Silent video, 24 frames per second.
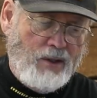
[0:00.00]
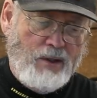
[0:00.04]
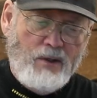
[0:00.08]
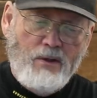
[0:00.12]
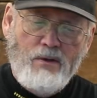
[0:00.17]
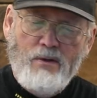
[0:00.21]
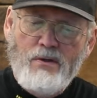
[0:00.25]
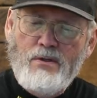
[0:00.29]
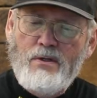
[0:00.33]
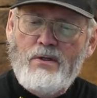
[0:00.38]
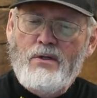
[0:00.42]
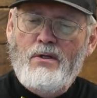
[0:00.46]

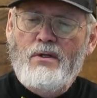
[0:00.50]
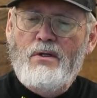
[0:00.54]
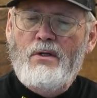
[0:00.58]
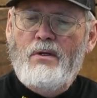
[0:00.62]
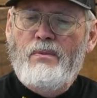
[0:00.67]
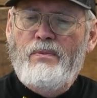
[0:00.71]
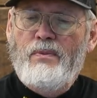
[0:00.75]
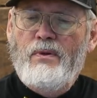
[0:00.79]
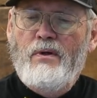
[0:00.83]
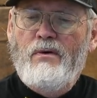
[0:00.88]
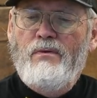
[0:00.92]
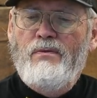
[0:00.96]
use the
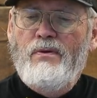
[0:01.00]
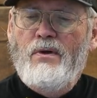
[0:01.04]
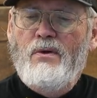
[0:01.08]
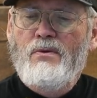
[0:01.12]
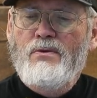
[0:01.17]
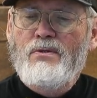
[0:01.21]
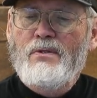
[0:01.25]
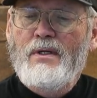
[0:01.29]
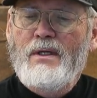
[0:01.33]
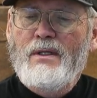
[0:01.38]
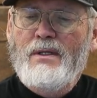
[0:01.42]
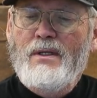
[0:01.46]
little pill
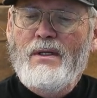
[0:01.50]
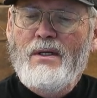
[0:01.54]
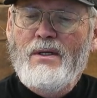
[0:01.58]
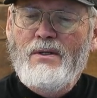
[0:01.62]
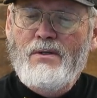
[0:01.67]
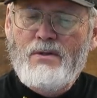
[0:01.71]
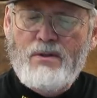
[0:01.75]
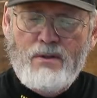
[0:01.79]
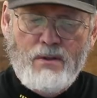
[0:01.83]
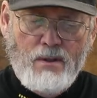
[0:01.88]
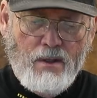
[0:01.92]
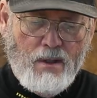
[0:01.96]
floats like
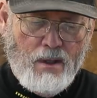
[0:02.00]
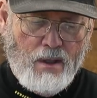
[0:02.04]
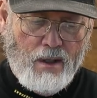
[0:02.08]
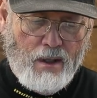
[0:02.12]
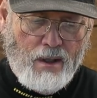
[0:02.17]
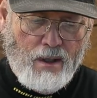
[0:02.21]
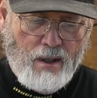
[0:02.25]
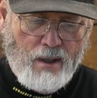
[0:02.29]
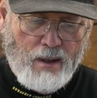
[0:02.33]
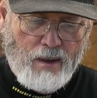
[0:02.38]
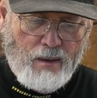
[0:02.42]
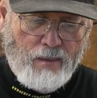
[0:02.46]
this.
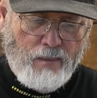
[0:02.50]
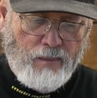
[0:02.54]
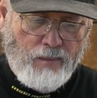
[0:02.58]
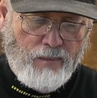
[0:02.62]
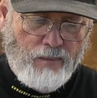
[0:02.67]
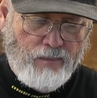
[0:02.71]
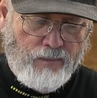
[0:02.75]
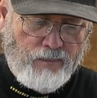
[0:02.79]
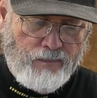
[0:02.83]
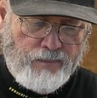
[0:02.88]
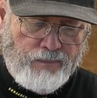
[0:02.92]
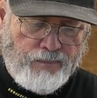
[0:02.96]
Um,